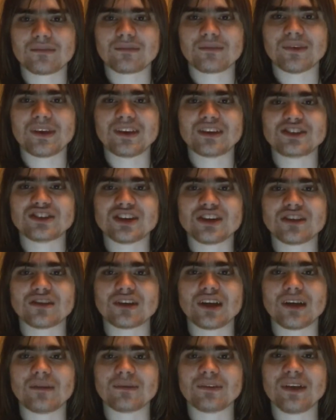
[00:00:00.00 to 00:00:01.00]
being shared
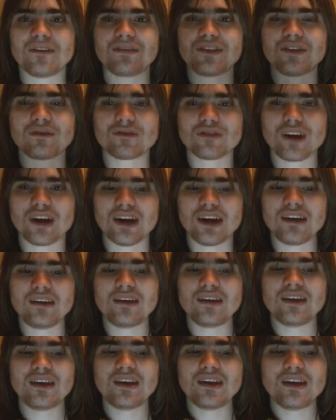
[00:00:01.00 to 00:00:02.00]
left and right.
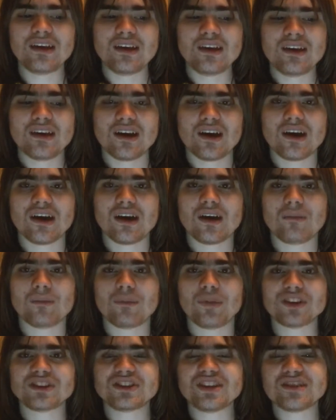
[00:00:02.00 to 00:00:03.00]

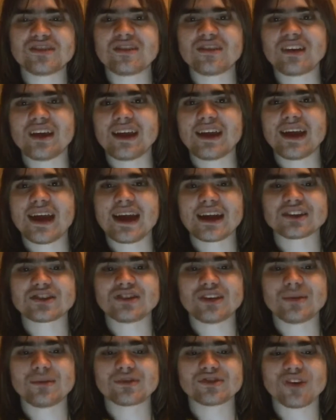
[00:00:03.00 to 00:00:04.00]
But just tonight,
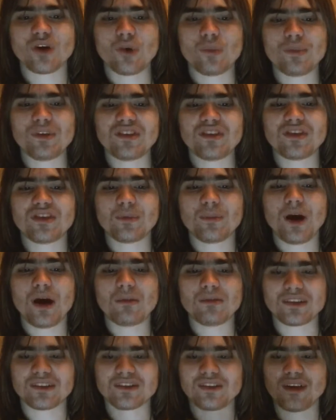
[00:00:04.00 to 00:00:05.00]
actually, it was open to the
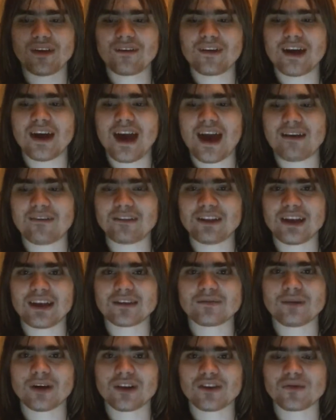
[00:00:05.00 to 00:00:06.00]
public. So if you have an
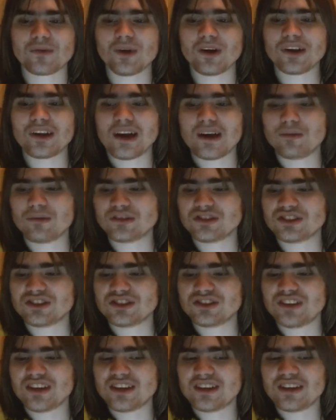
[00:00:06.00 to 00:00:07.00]
Xbox One, I would
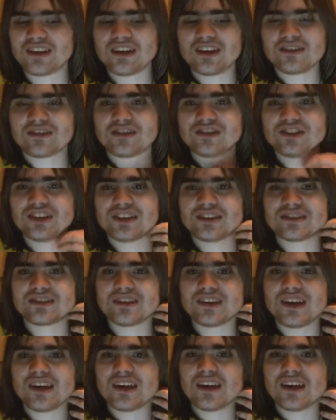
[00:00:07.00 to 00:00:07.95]
suggest